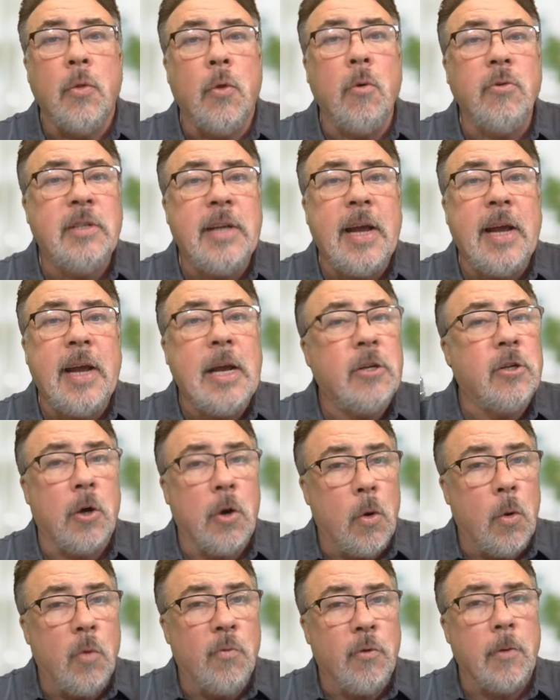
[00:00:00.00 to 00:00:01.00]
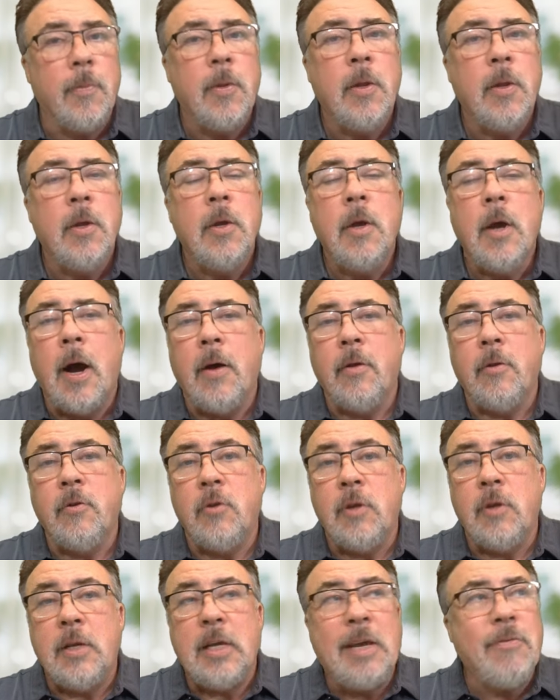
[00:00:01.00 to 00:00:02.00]
Those days are over. Uh,
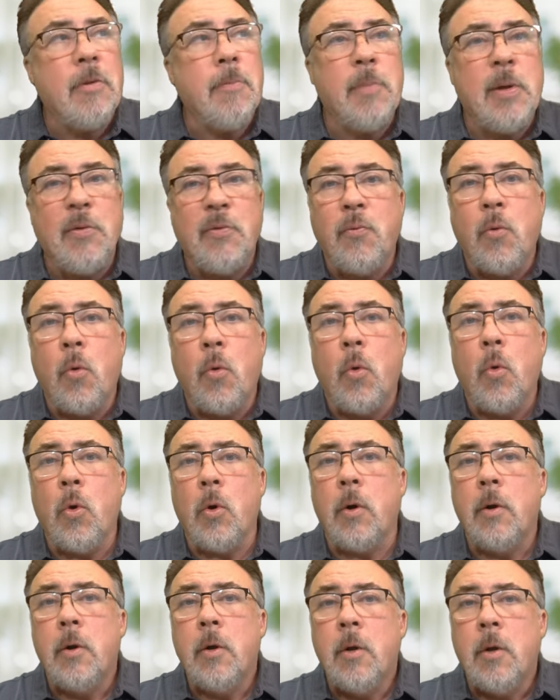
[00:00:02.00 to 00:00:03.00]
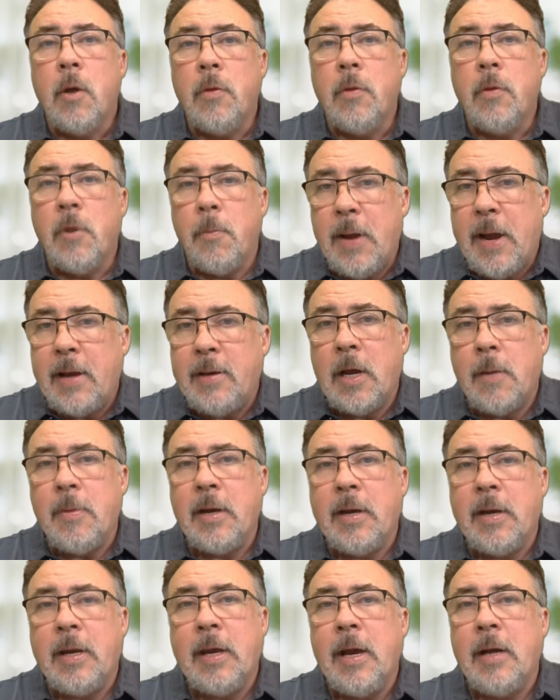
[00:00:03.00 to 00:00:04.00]
even before the
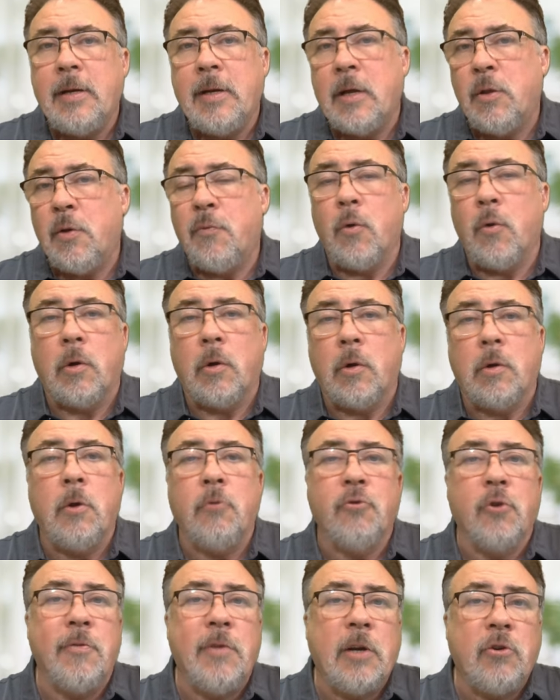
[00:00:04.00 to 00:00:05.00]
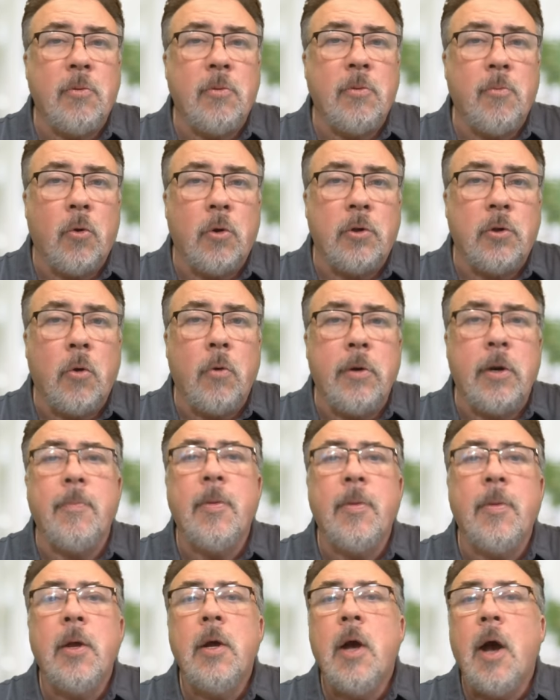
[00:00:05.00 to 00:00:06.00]
pandemic hit and the foreclosure and eviction
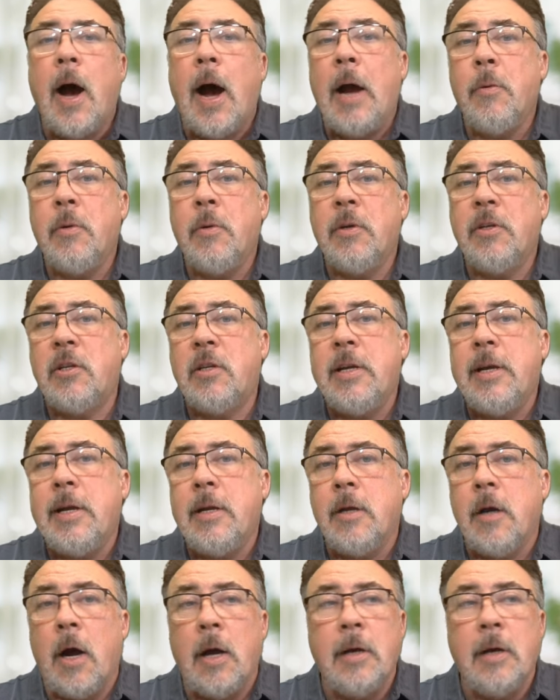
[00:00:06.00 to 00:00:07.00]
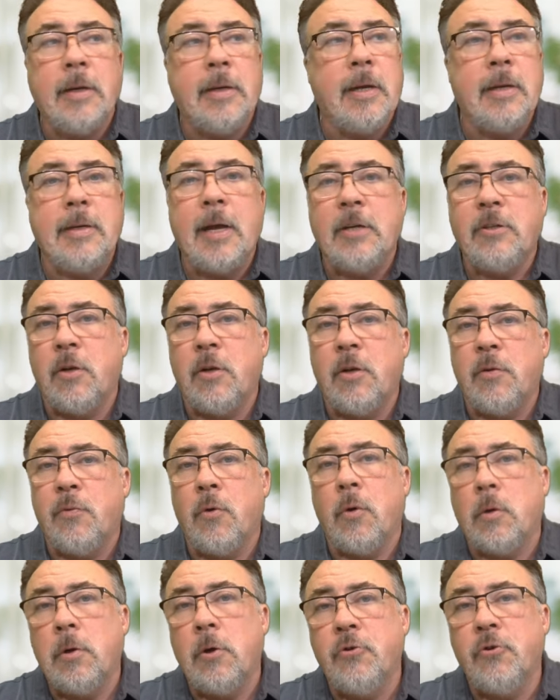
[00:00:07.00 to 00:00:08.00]
moratorium, I was seeing uncontested
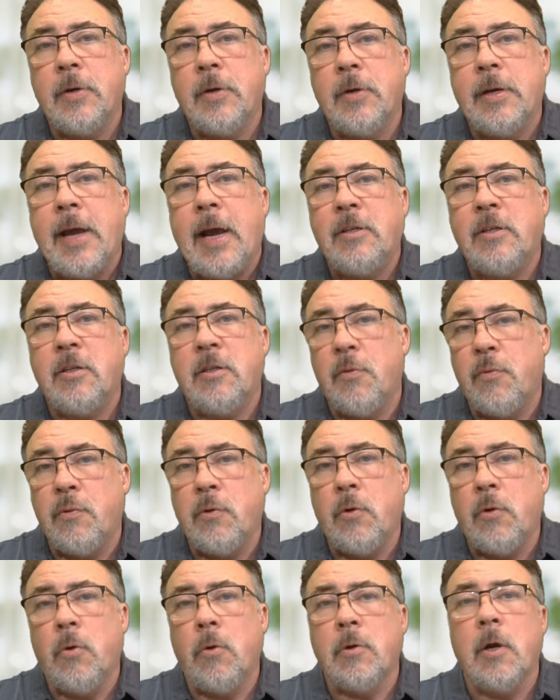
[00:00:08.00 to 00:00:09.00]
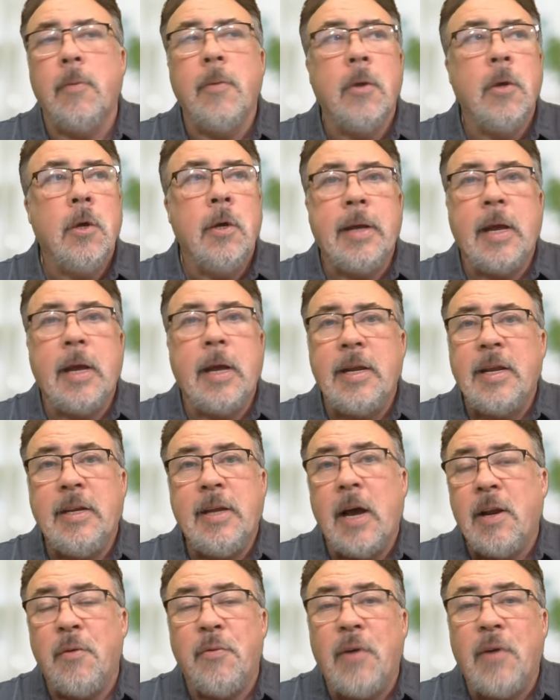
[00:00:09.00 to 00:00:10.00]
foreclosure cases in Florida
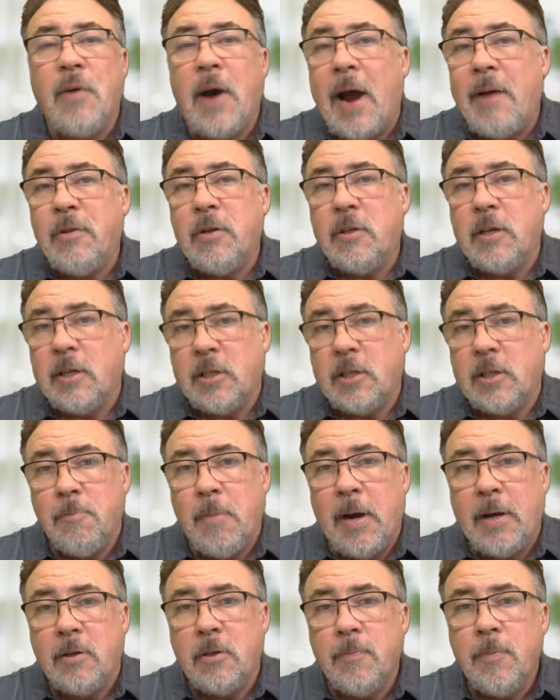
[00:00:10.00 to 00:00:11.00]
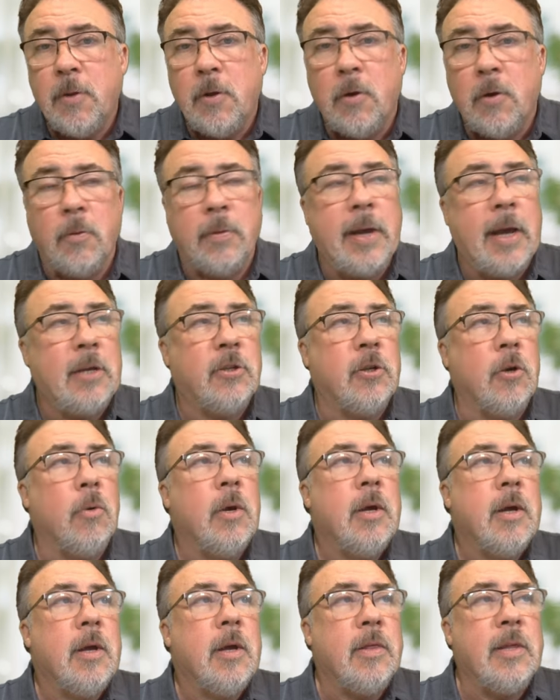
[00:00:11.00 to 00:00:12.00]
getting done in five to six months. Okay,
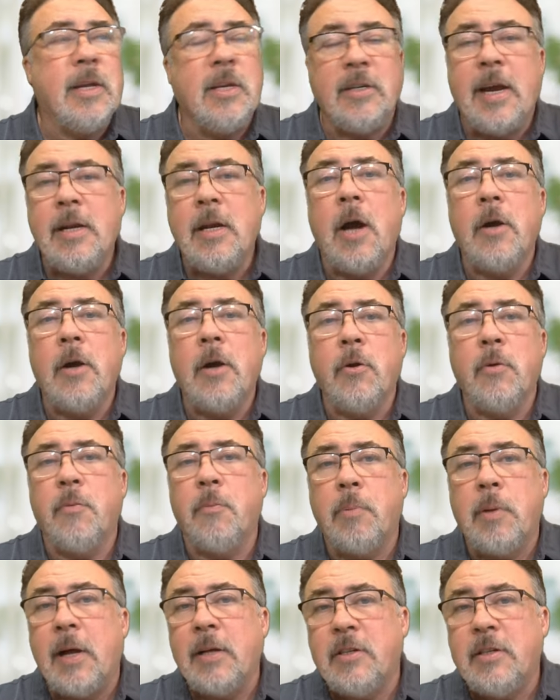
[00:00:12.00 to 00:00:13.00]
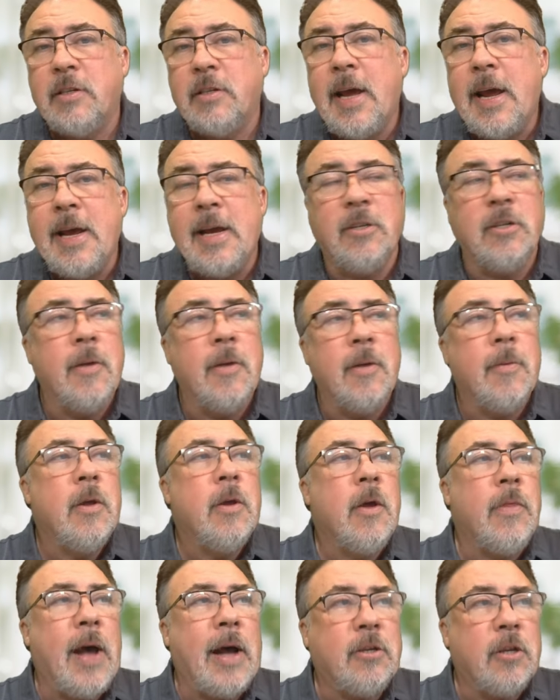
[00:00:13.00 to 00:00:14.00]
so these 800 plus days,
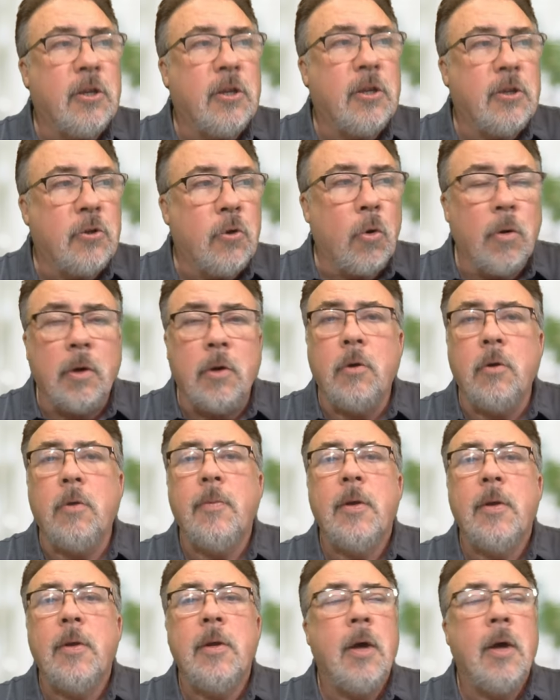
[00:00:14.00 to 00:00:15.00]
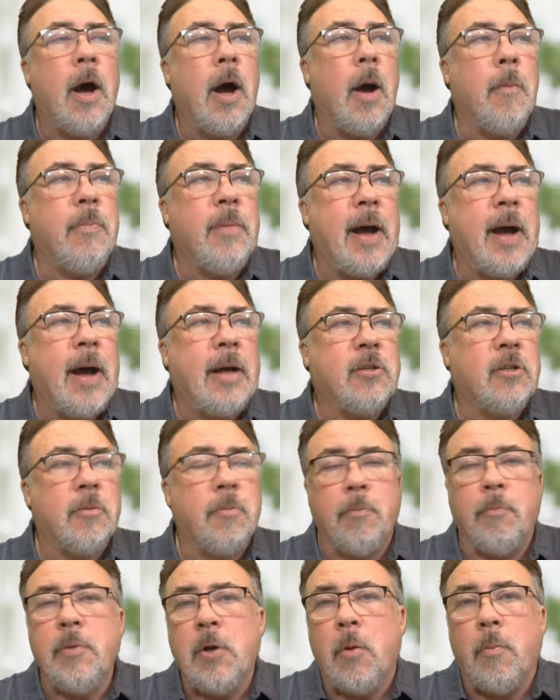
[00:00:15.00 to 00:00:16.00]
that's historical. Um,
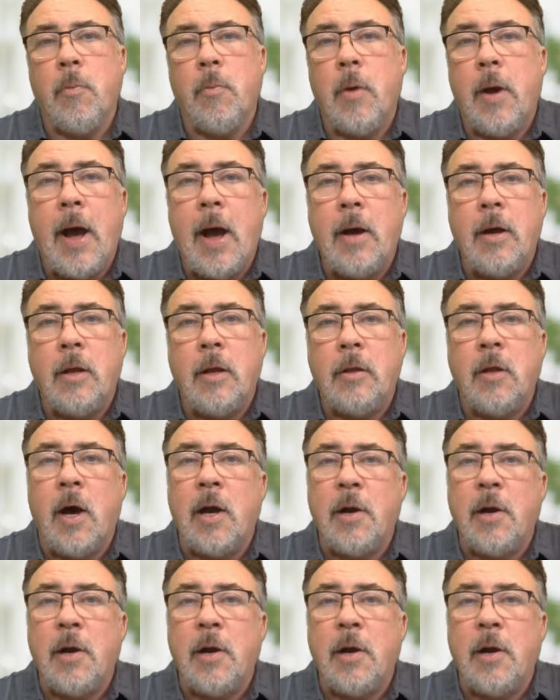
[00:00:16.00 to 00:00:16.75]
that's you know a, a